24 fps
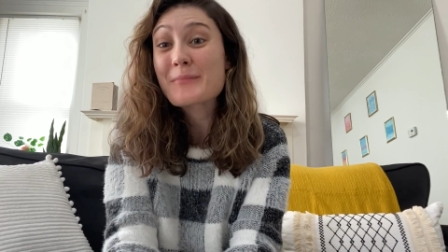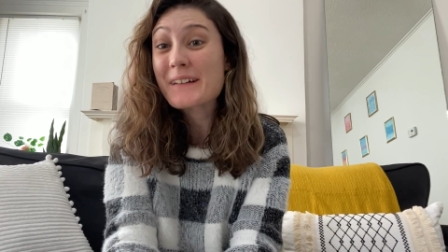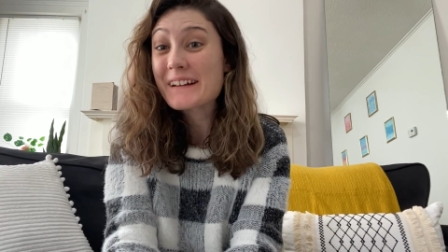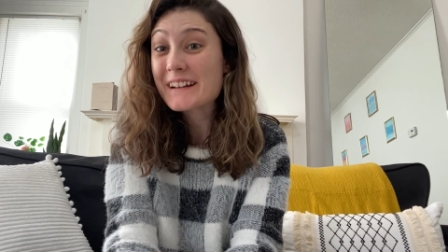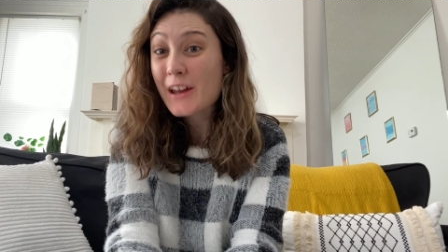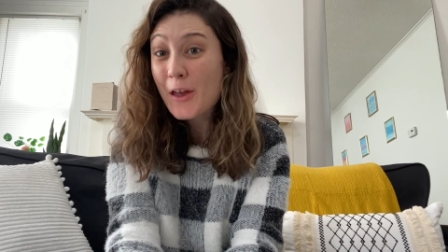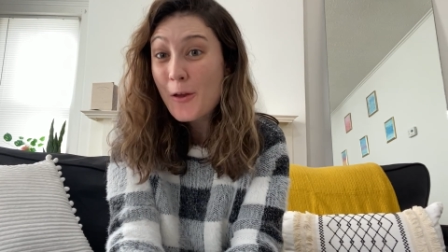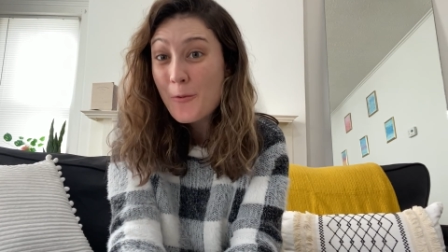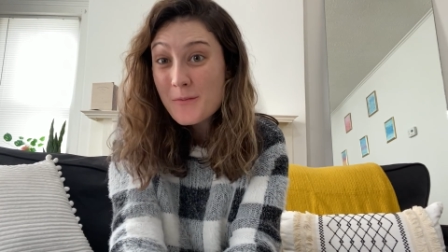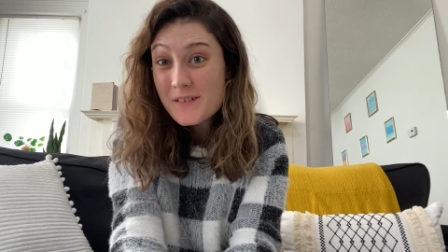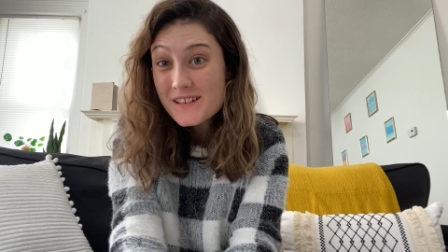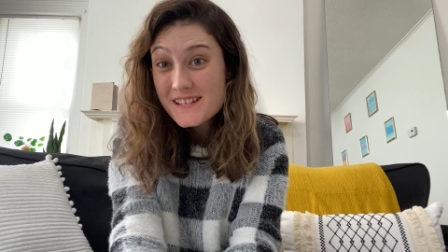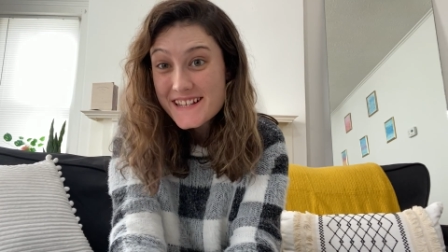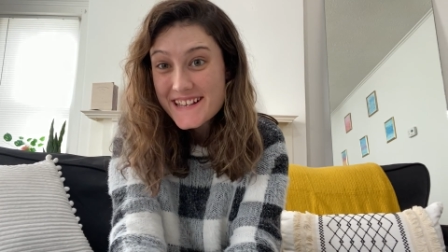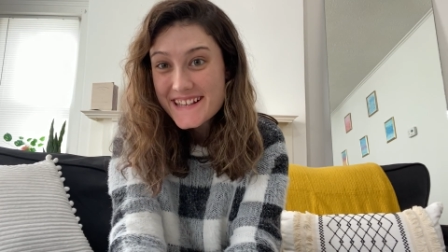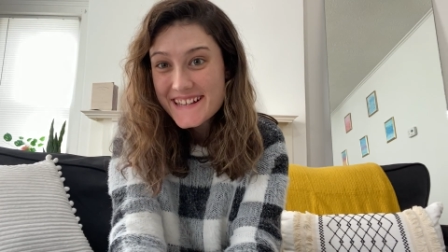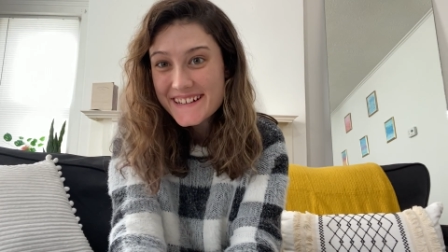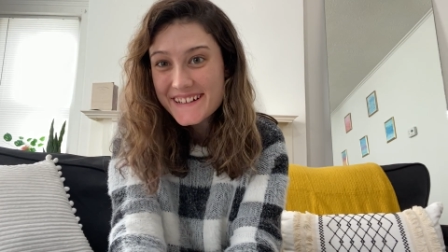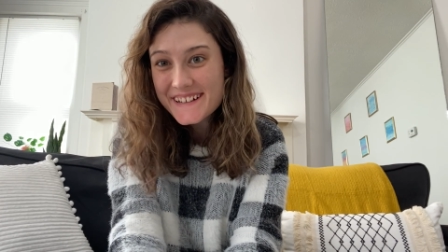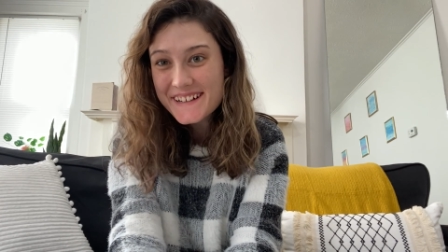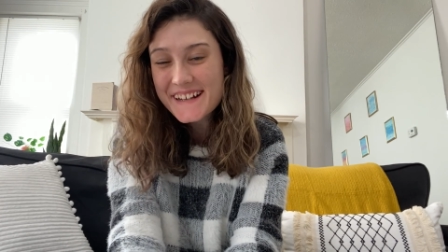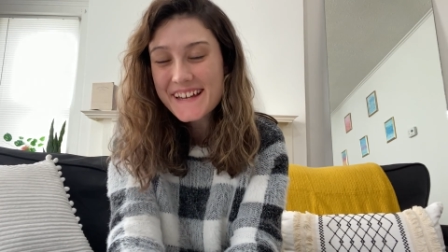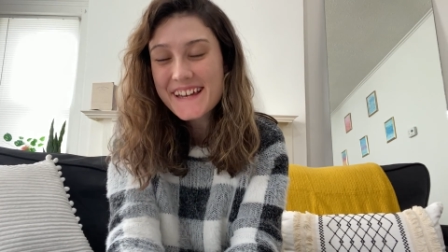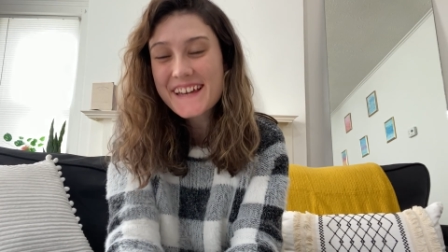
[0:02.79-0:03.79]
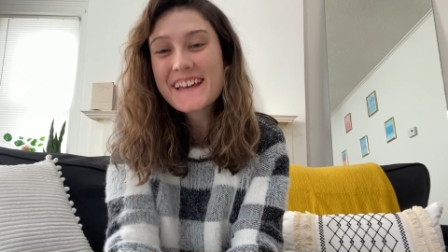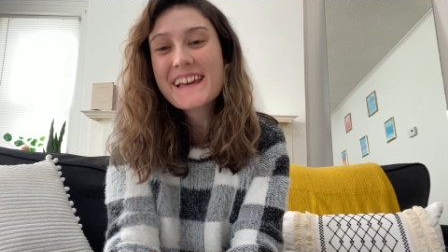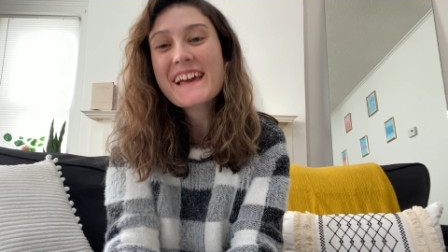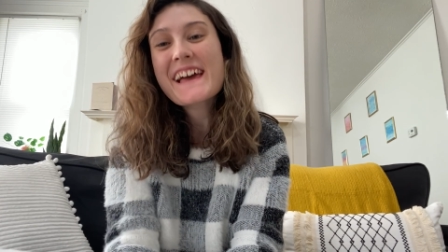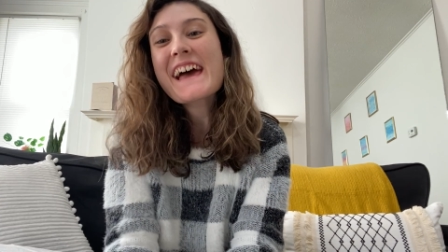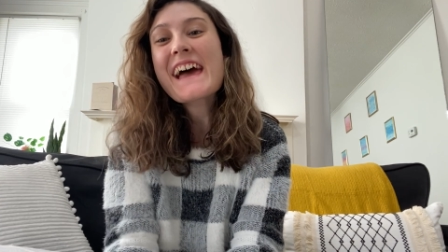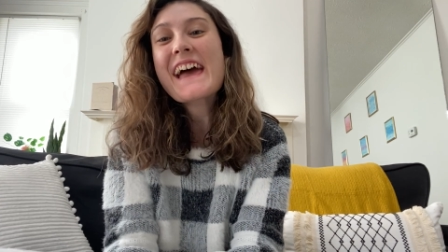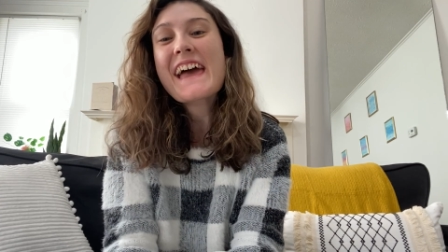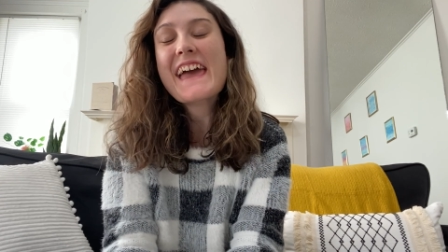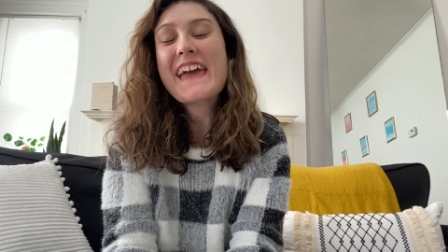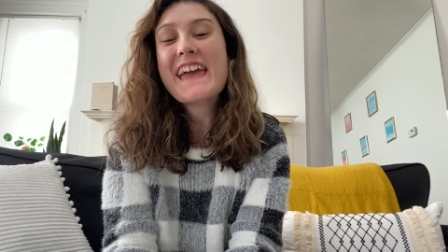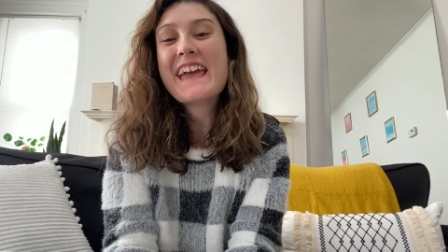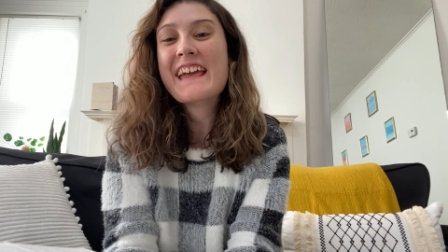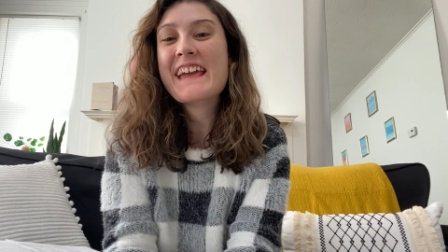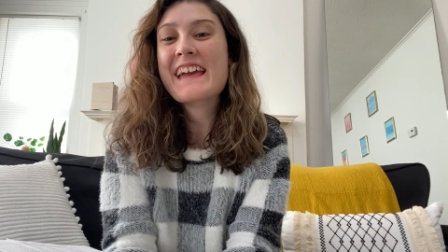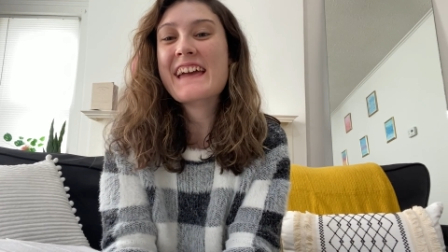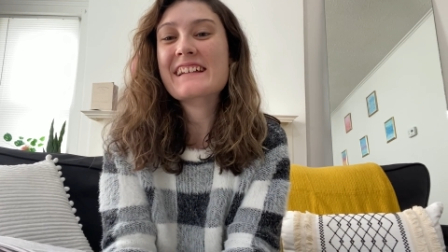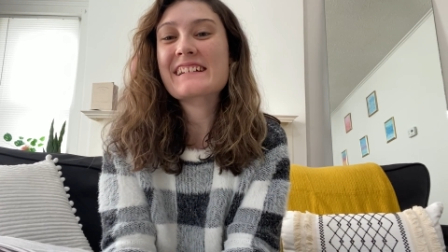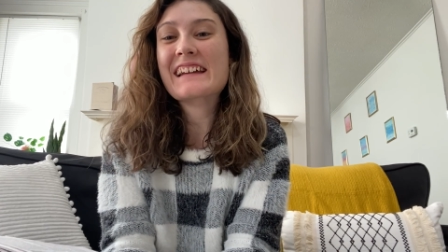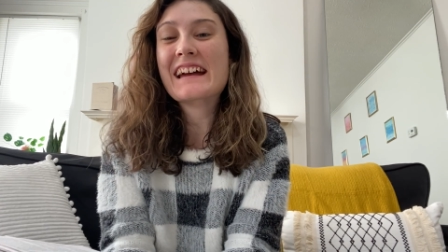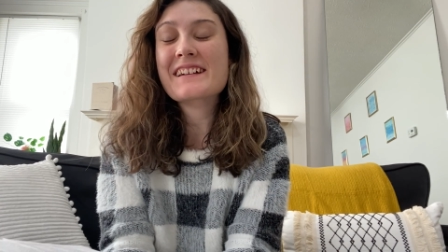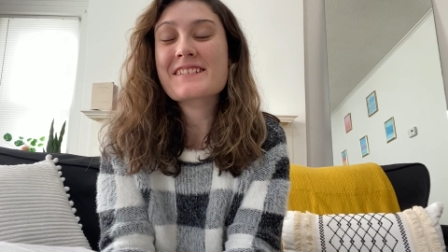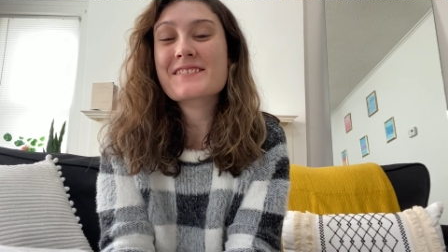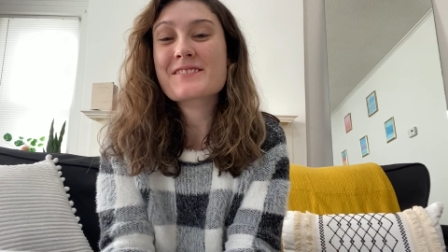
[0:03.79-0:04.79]
My name is Kira,
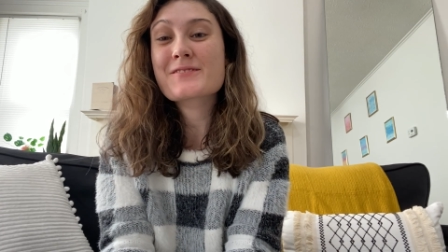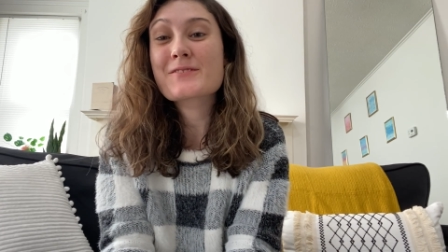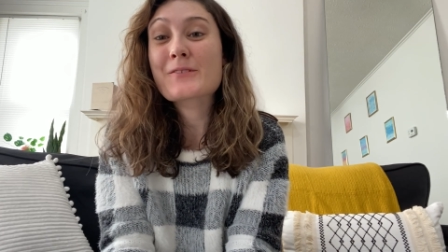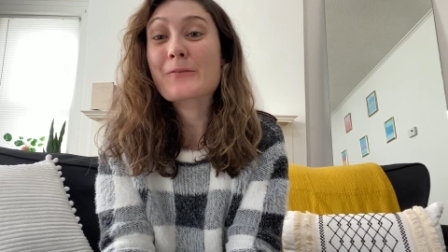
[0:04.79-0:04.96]
and I do